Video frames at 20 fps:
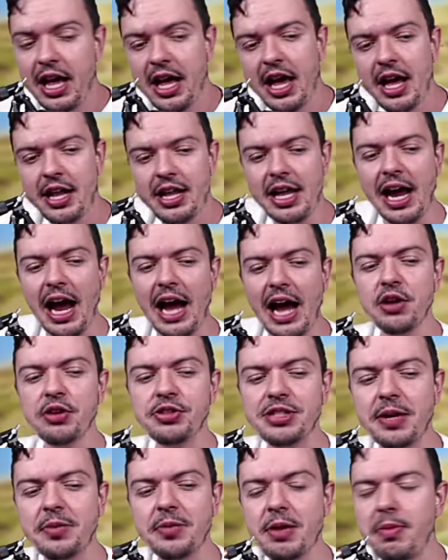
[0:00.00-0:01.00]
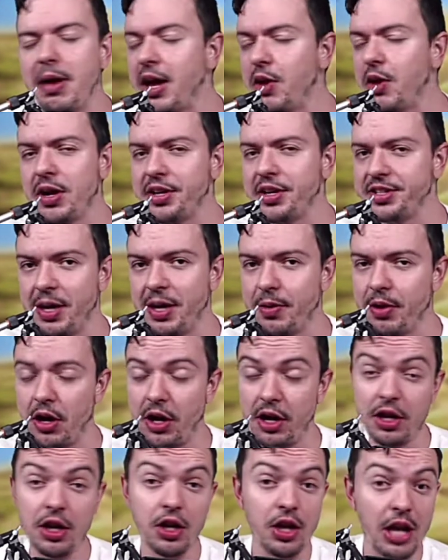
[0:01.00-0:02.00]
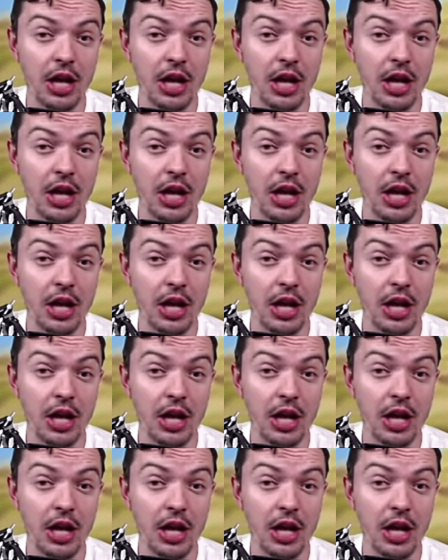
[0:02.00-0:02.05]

they gotta do something to make you want to summon on it. The